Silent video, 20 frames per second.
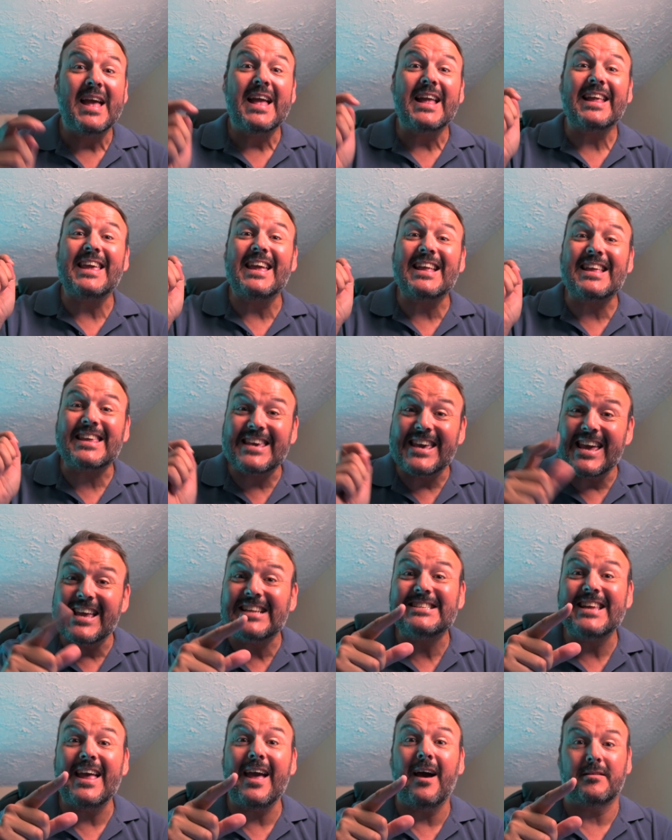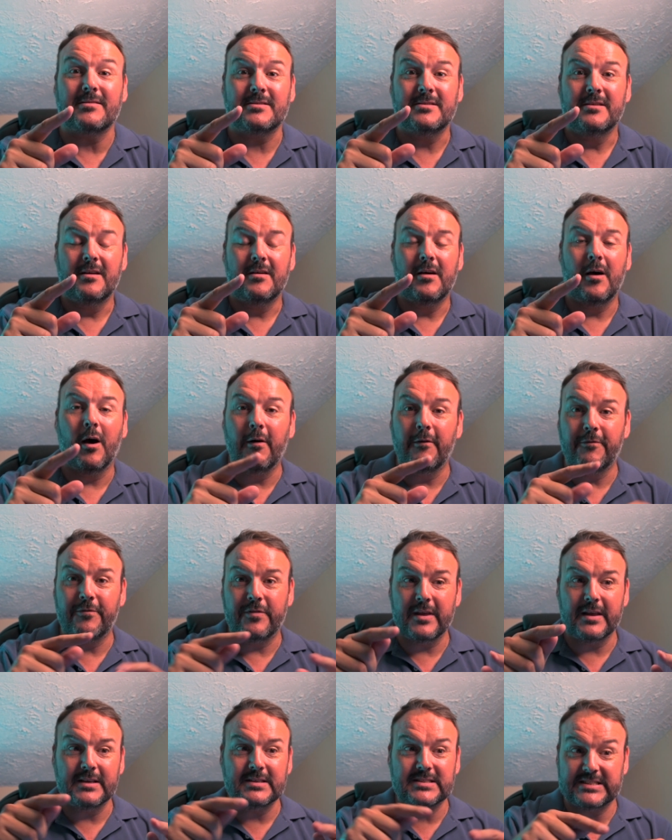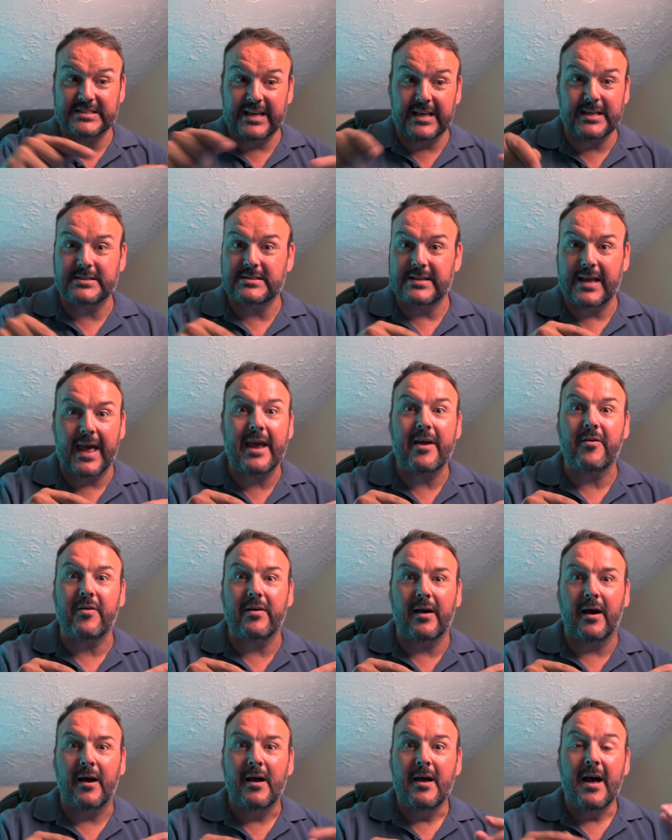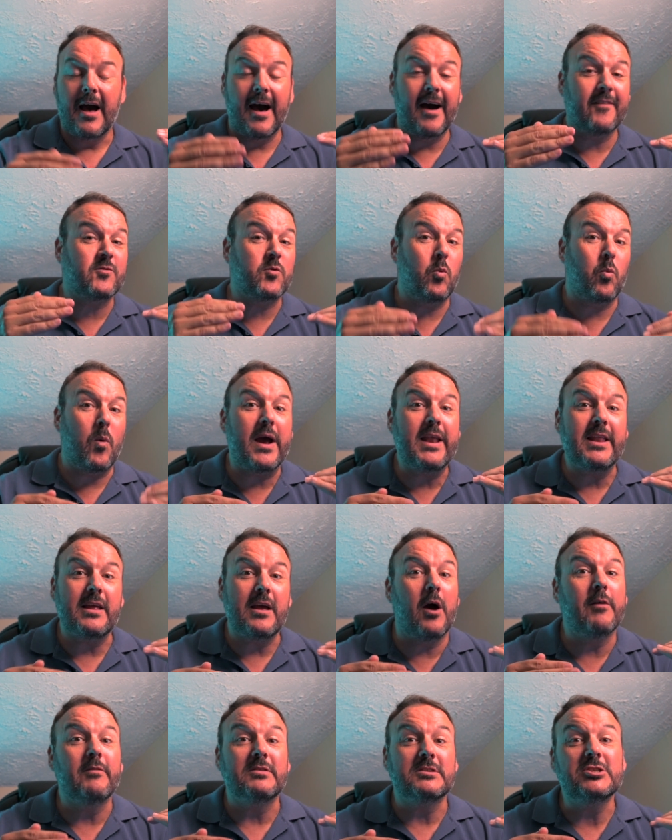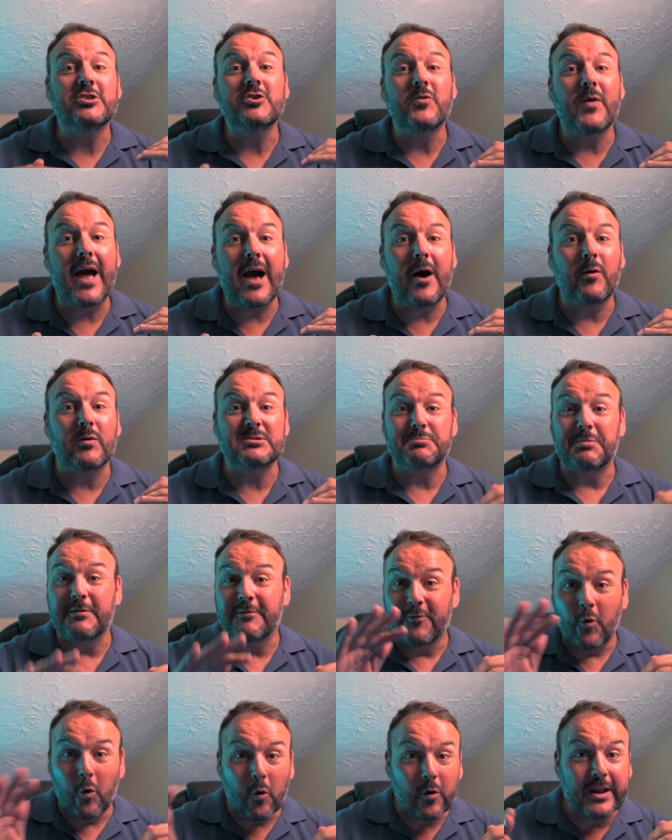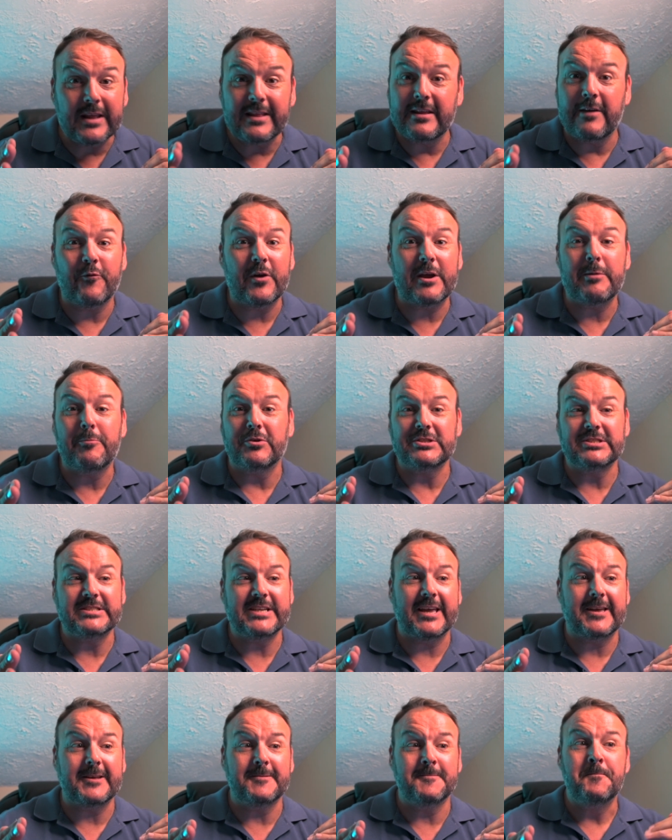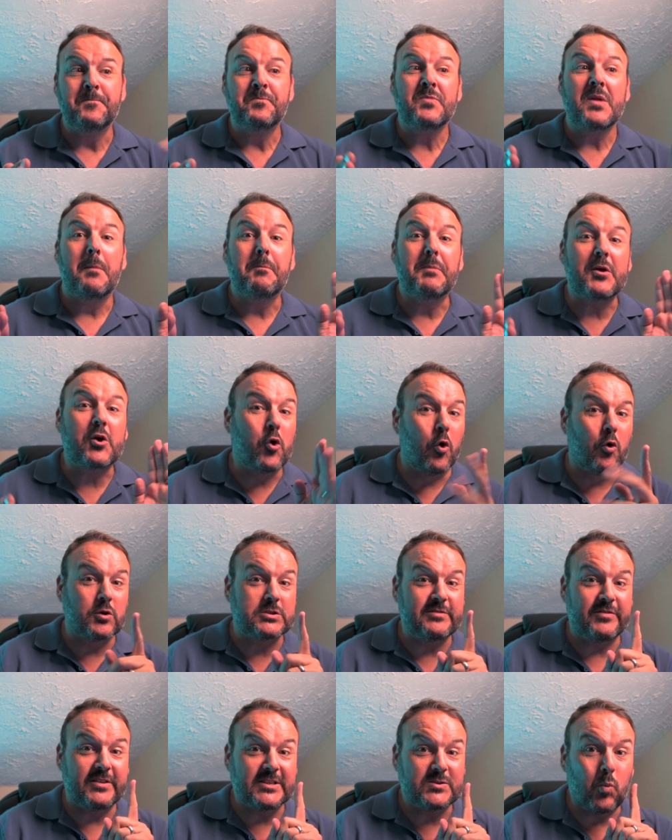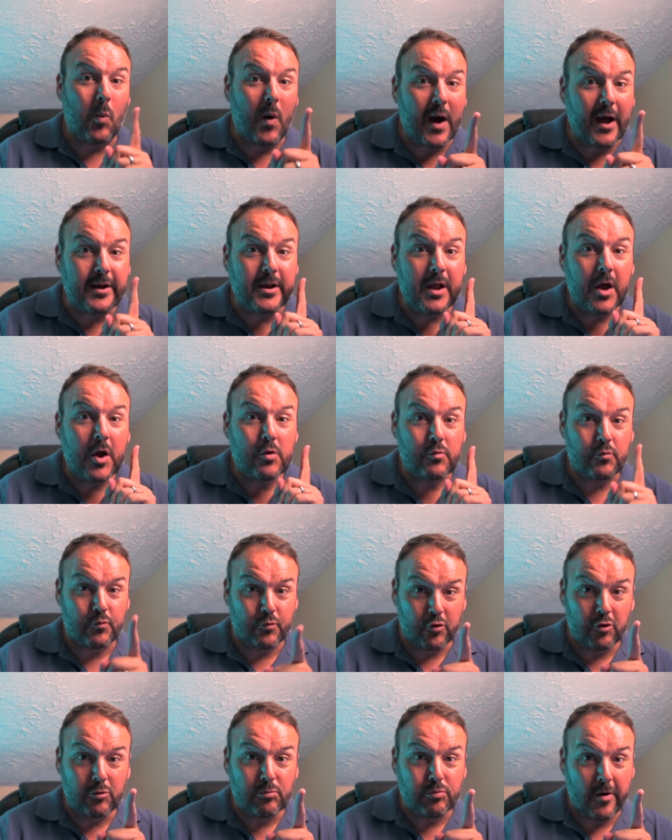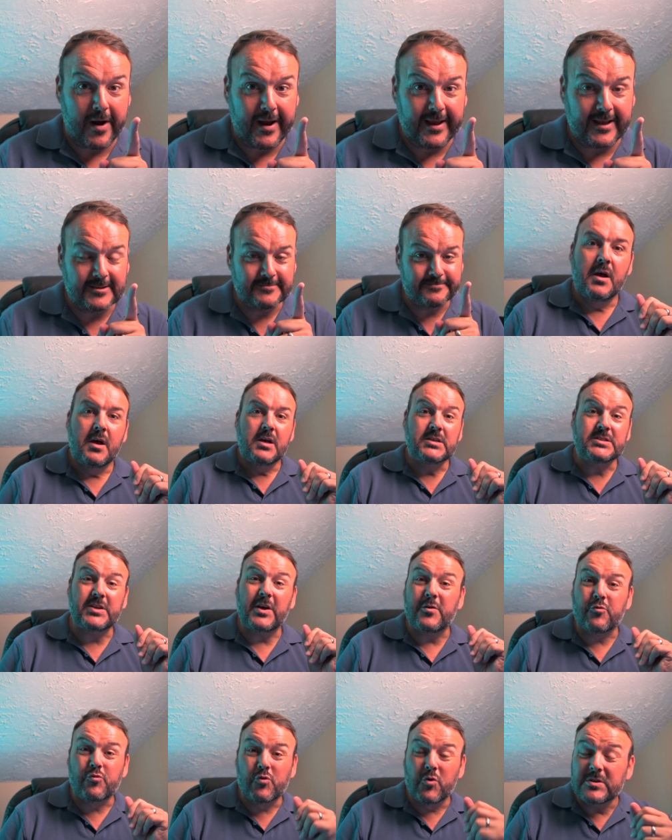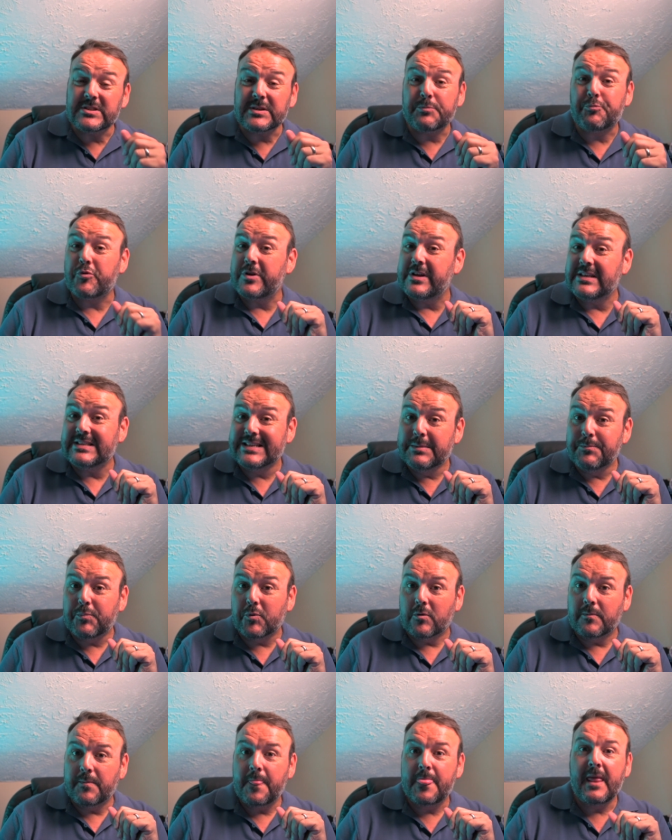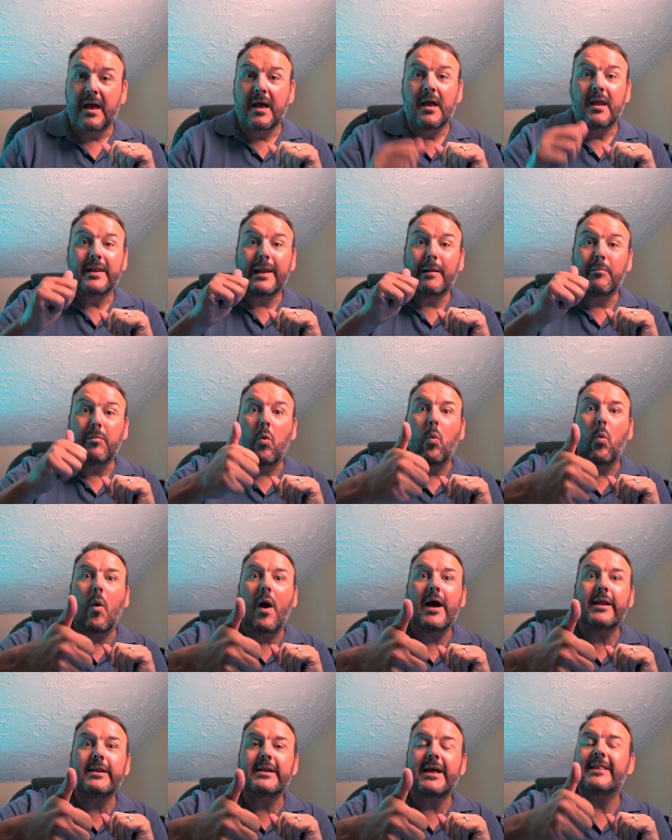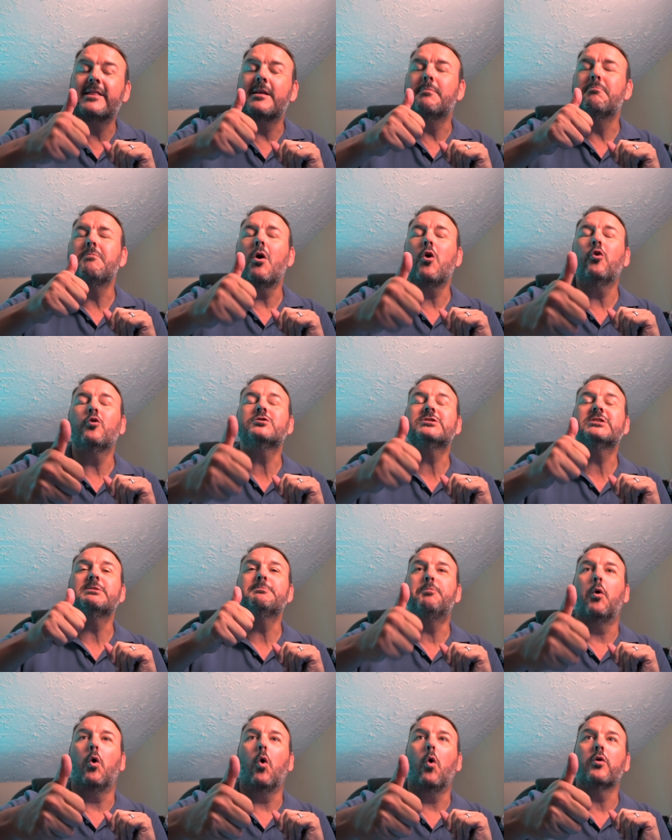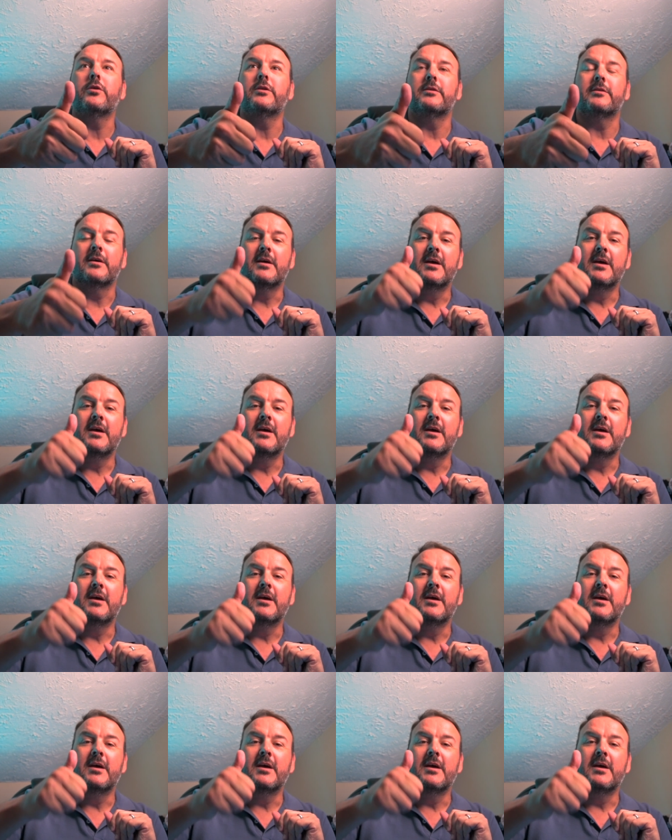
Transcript: get kicked out of the seats area after waiting over 2 hours before getting their fingerprints taken because of this one rule break. So the rules are pretty simple. Number one, and the most important,